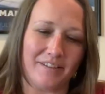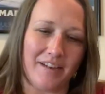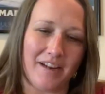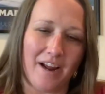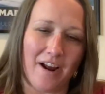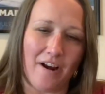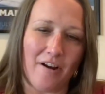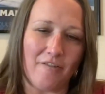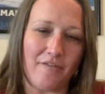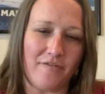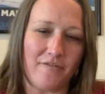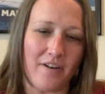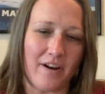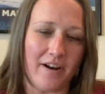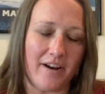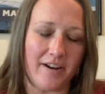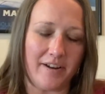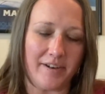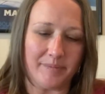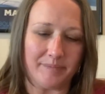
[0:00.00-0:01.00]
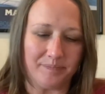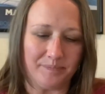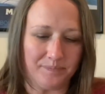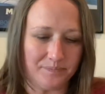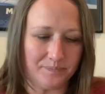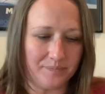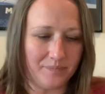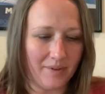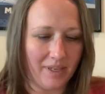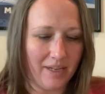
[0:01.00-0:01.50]
How fun.
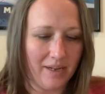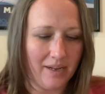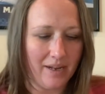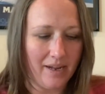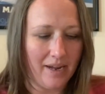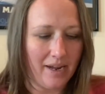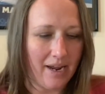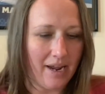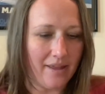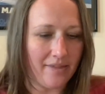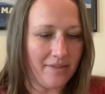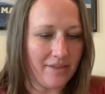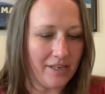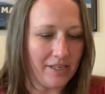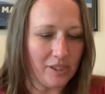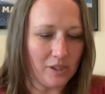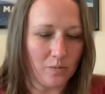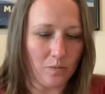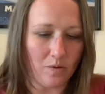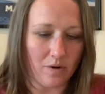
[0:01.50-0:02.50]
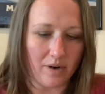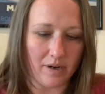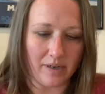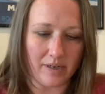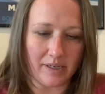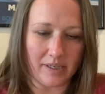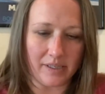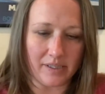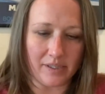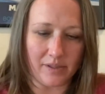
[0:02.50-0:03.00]
And this one
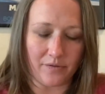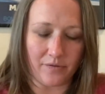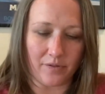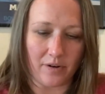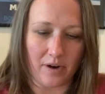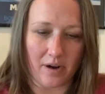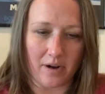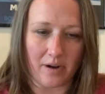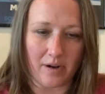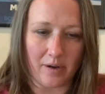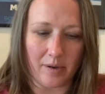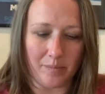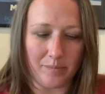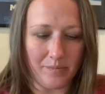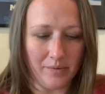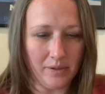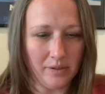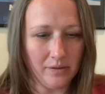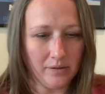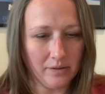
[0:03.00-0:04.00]
is from